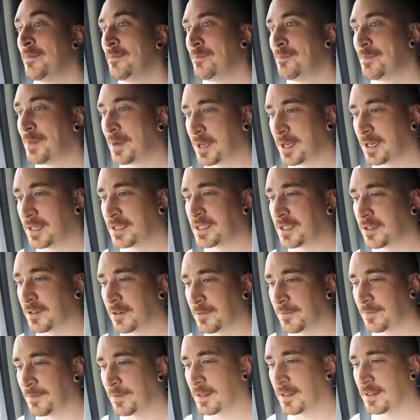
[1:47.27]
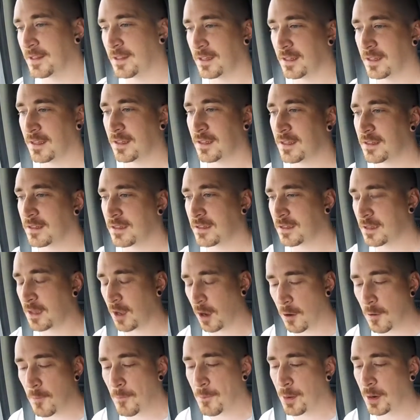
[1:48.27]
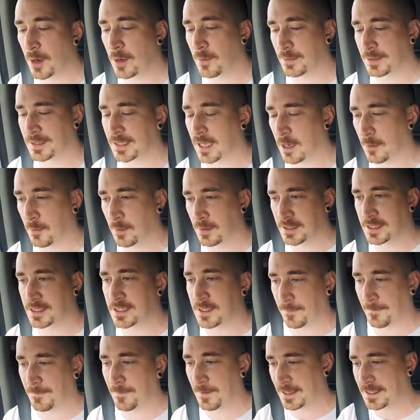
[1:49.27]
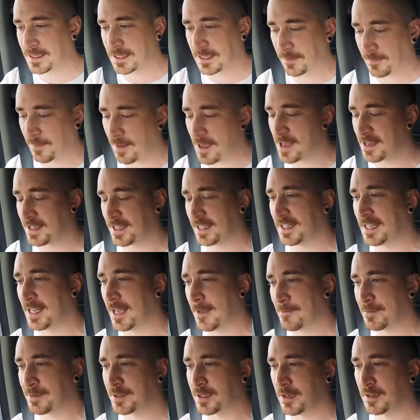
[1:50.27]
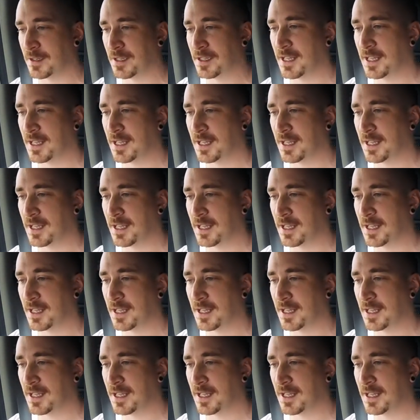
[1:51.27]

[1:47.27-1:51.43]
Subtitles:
because of the whole point was that I wanted to fix the van in the episode,